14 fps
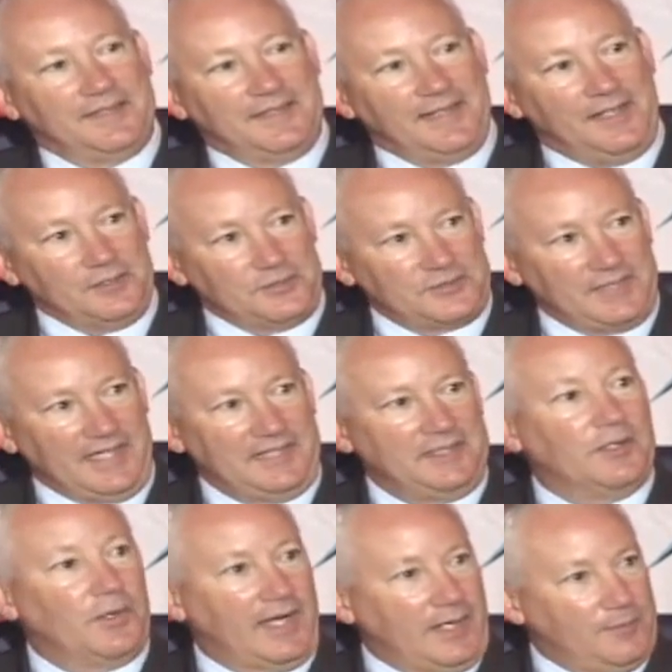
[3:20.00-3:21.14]
understand,
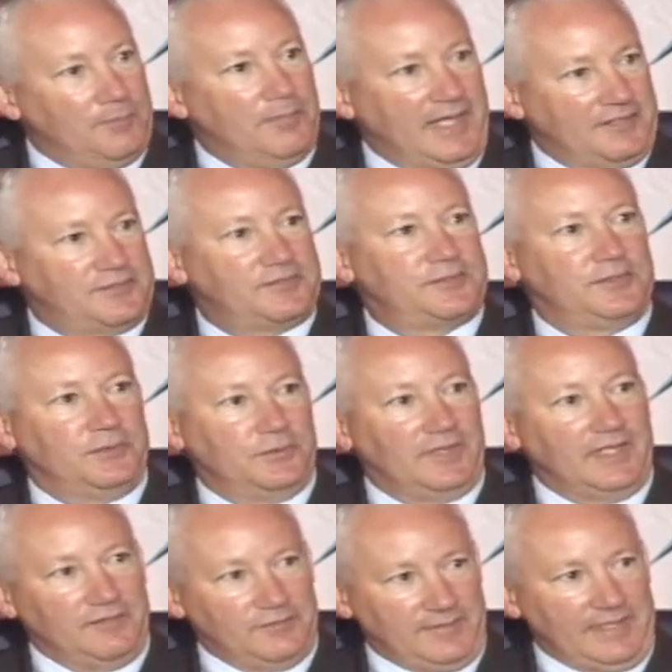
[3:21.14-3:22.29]
how best to
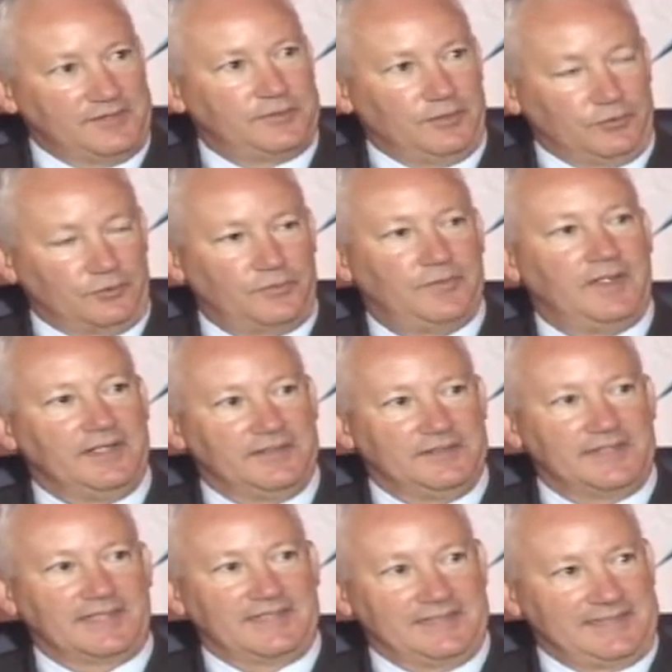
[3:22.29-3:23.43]
invest those funds,
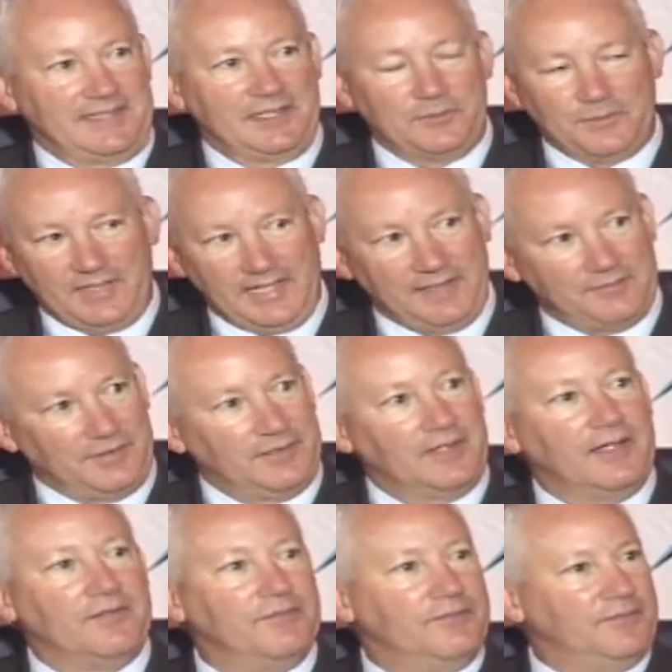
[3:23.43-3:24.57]
I can tell you we have
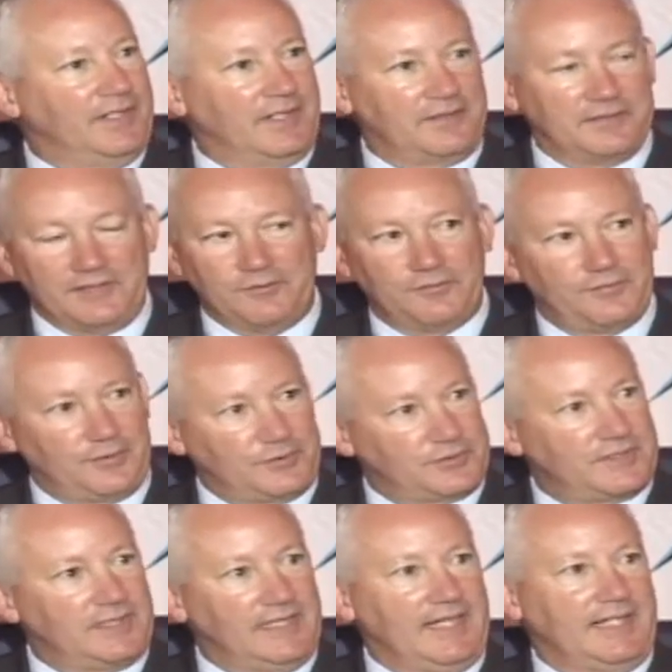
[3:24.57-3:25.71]
a very
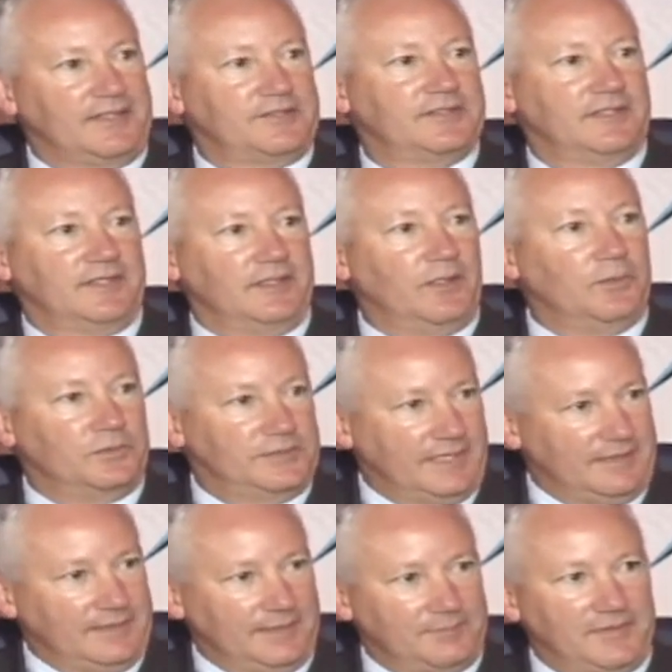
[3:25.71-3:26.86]
first-class
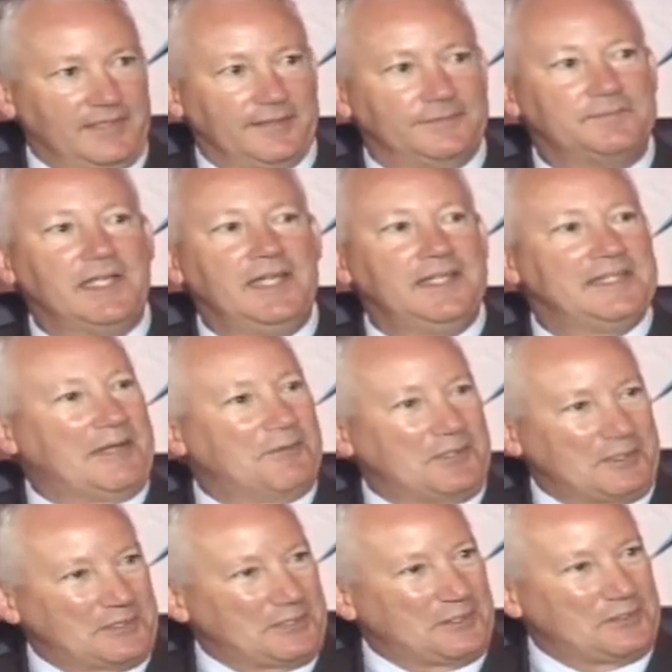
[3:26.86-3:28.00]
hotel up there that I would
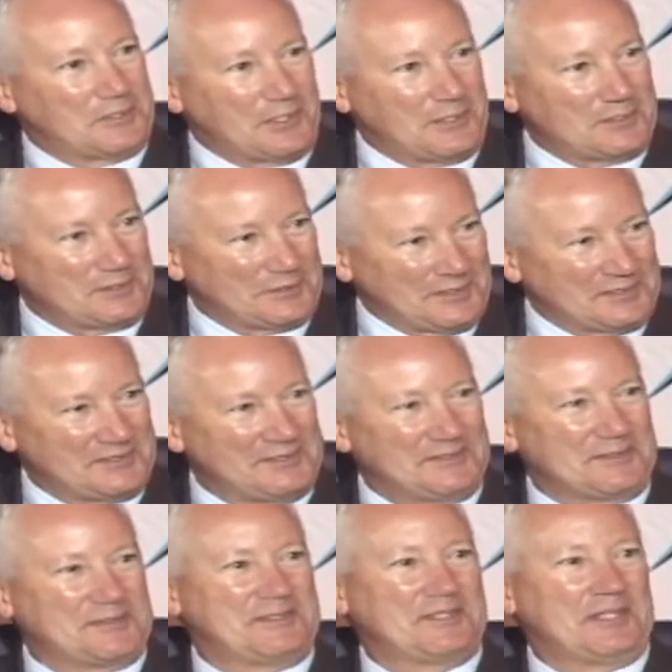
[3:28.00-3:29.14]
encourage all your
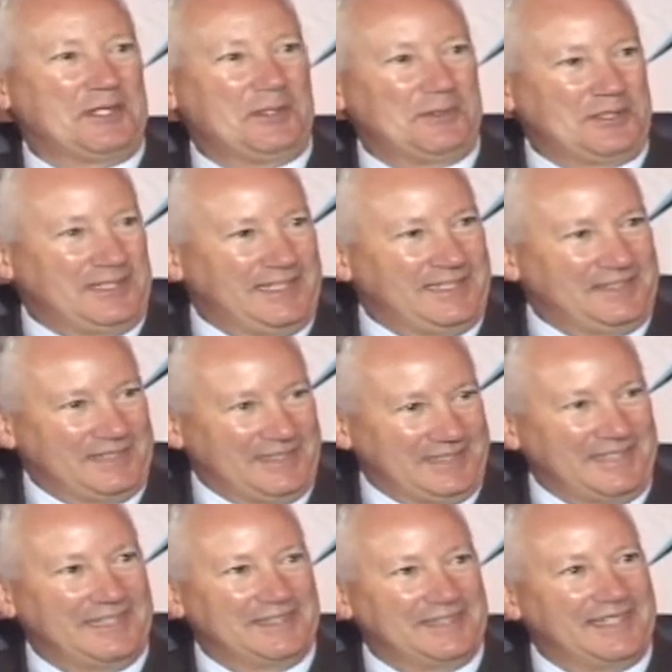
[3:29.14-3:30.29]
listeners to go
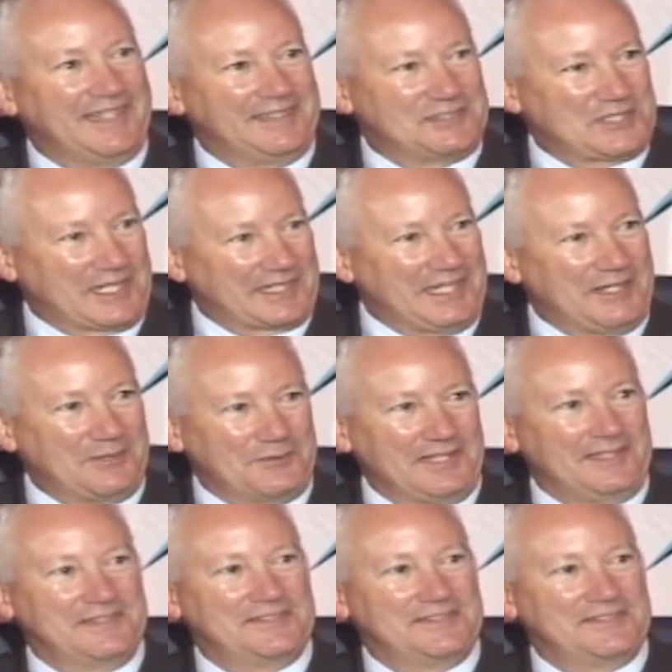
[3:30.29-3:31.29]
and check out and